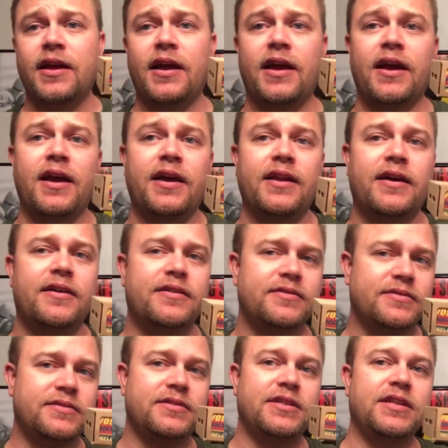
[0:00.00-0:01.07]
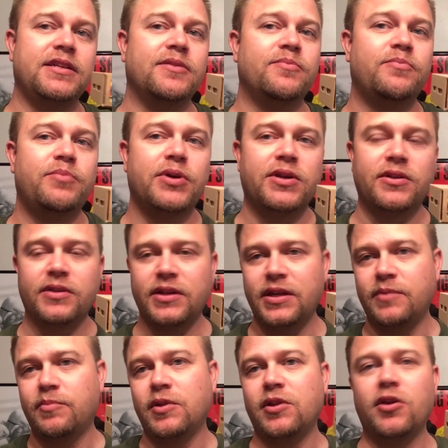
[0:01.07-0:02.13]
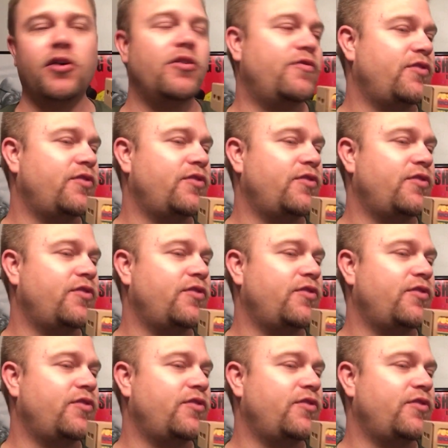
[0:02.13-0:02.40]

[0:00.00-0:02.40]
and I'll need to put a link below